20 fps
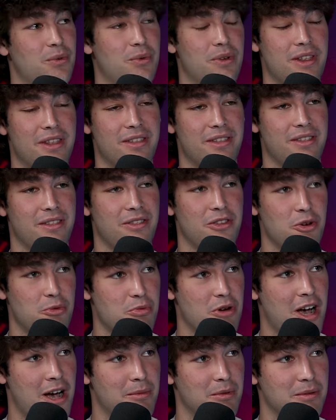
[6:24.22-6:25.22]
with no
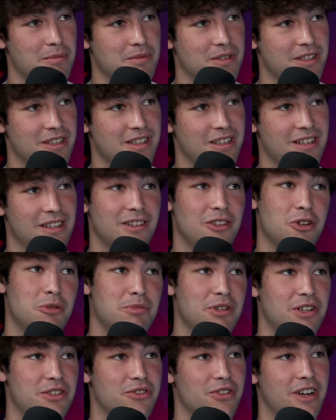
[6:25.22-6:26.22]
problems. A little
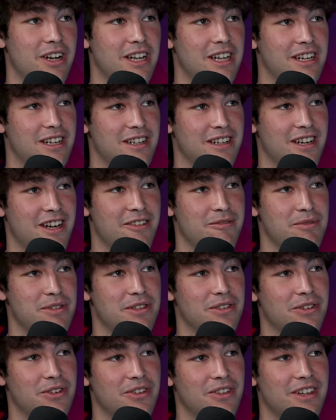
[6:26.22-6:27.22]
bit of training, I've been
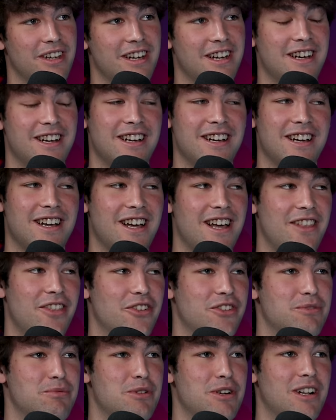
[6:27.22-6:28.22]
told. And
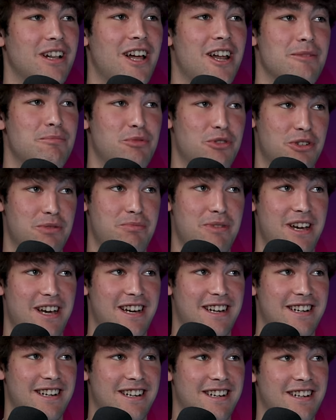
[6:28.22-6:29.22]
there's been a lot of
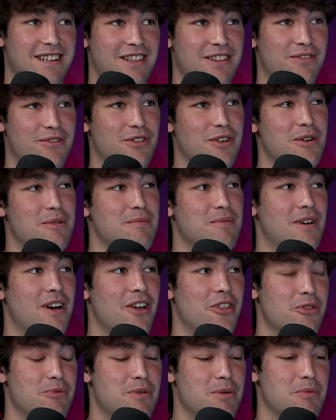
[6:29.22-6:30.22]
pushback from
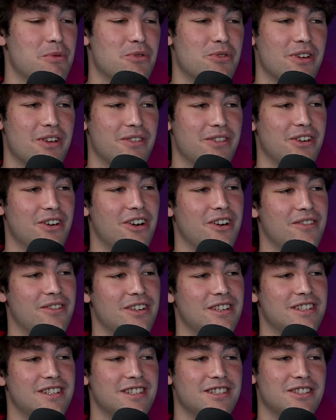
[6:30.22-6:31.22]
other people throughout the
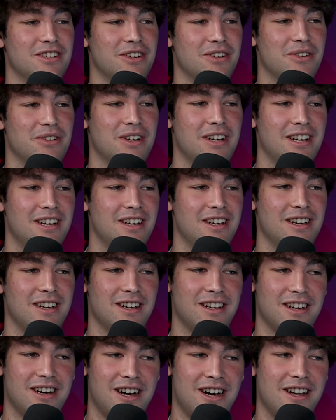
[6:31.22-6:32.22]
office. And so
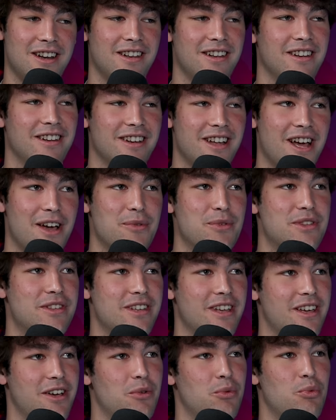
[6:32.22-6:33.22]
on, I would
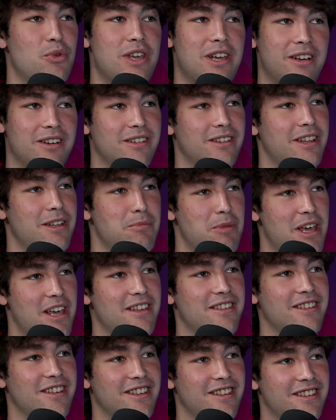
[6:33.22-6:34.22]
say, a weekly
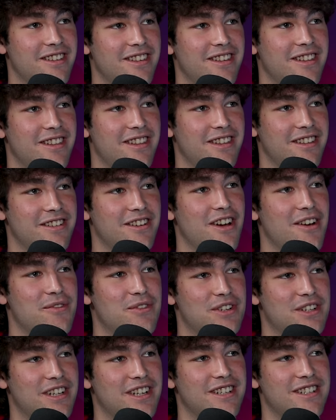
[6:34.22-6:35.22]
basis, this
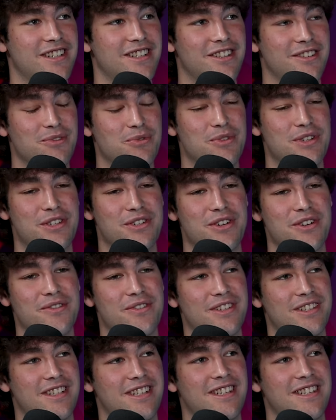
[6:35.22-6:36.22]
conversation
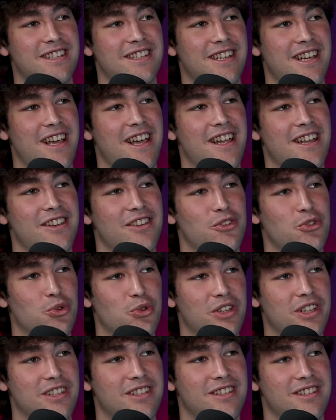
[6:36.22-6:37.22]
resurfaces, and
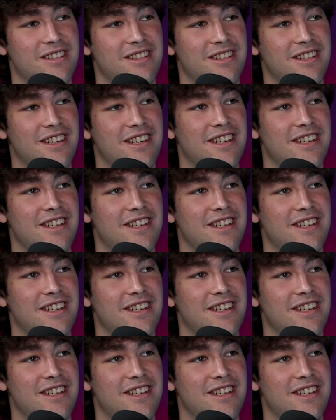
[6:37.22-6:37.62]
Julius